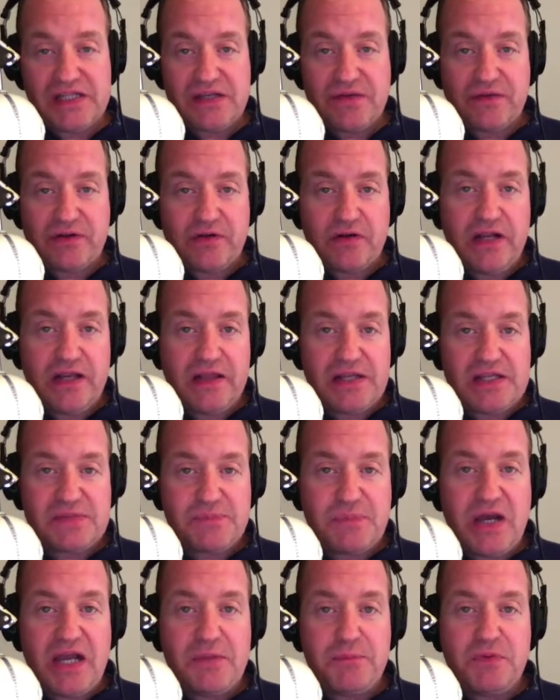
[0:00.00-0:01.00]
So I've created
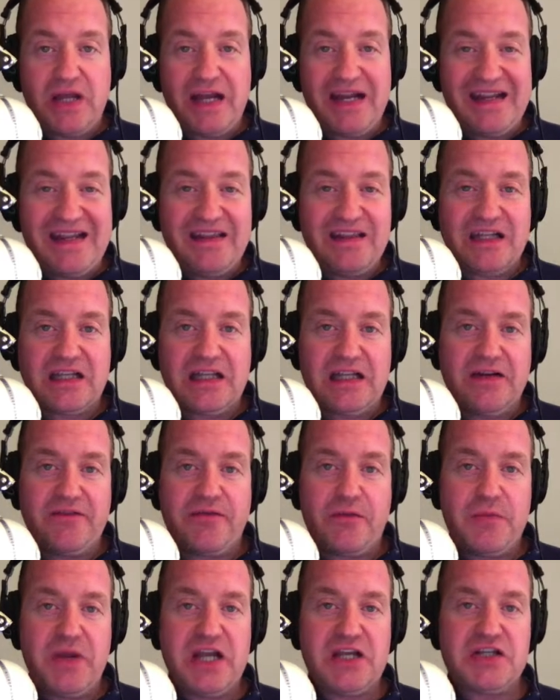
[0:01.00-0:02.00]
this pipeline in the
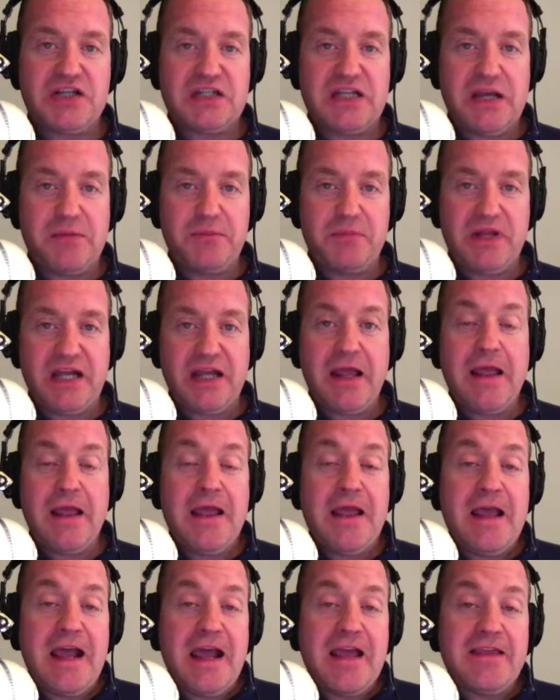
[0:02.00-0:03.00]
CloudFormation template,
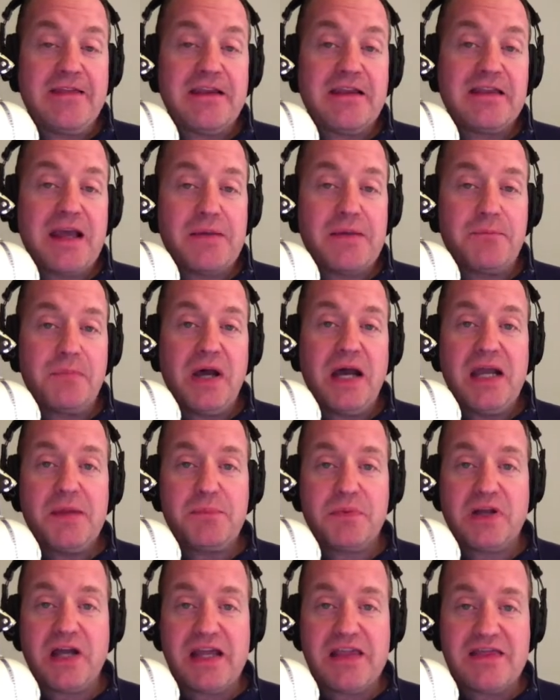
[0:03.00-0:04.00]
and then that
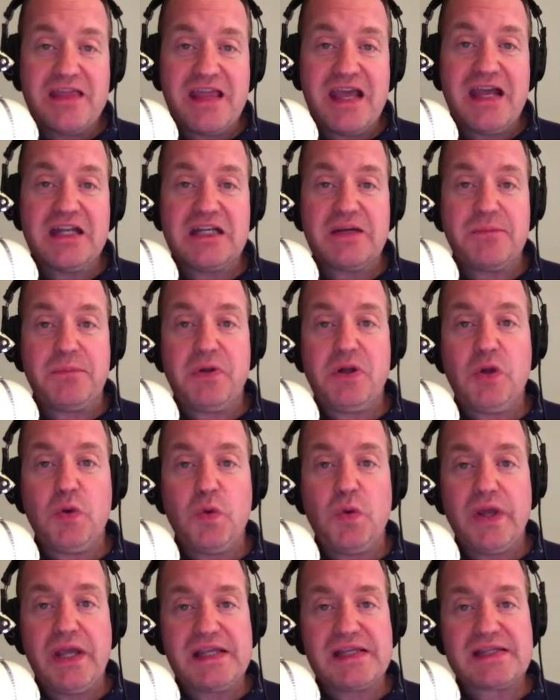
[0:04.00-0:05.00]
pipeline then
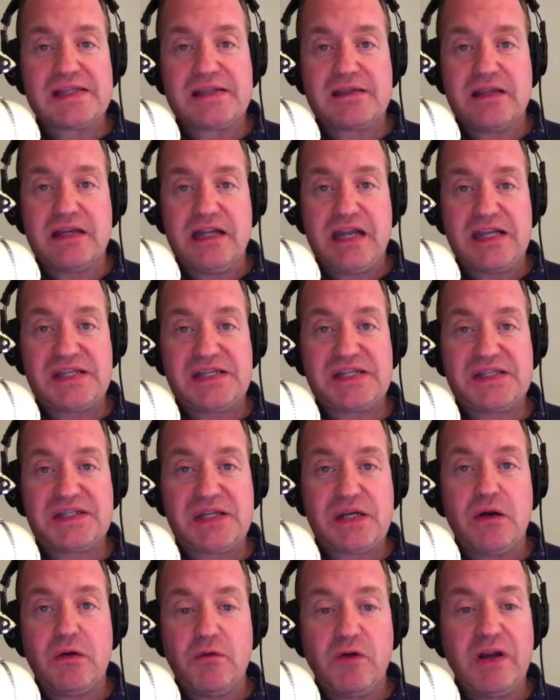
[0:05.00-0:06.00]
deploys the
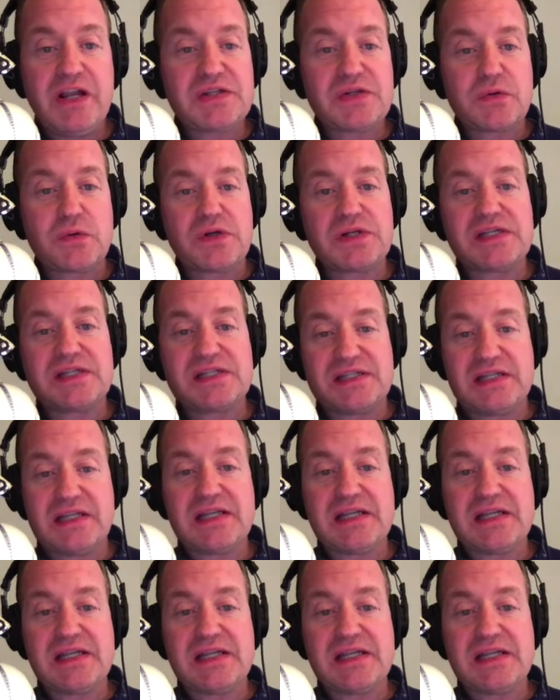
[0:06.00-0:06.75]
necessary resources.